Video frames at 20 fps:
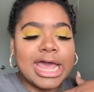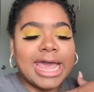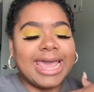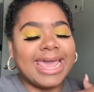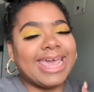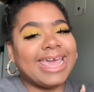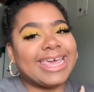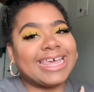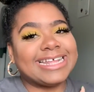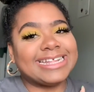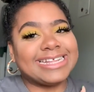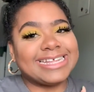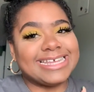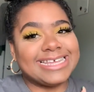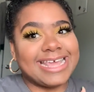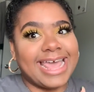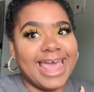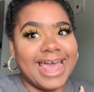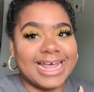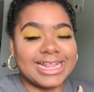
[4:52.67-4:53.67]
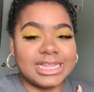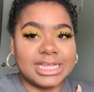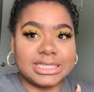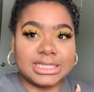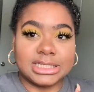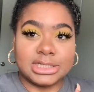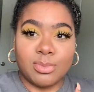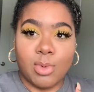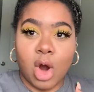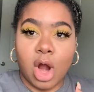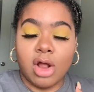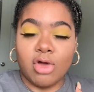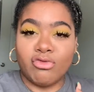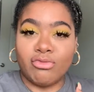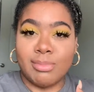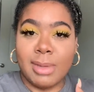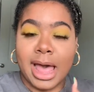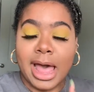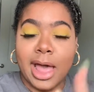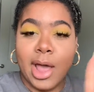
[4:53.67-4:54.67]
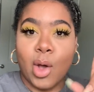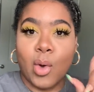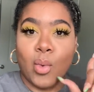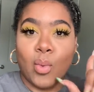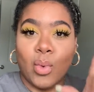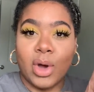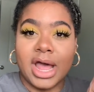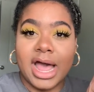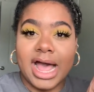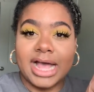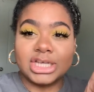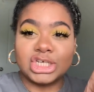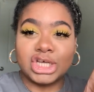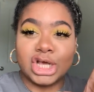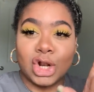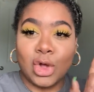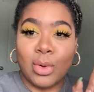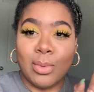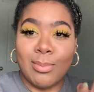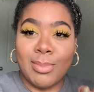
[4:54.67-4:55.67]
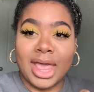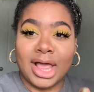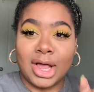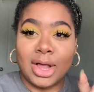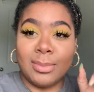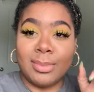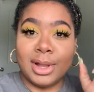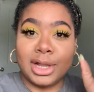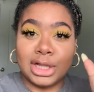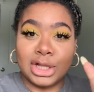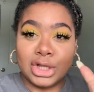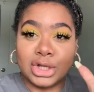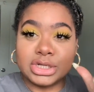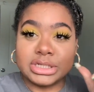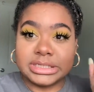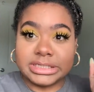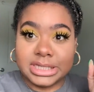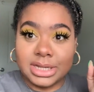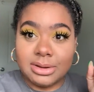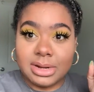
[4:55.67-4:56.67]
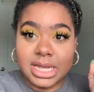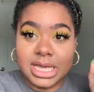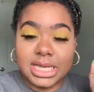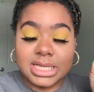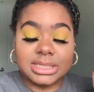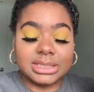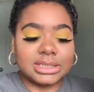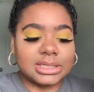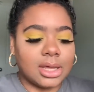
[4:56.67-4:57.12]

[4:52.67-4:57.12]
And yeah, this is a part of my one eyeshadow makeup look series.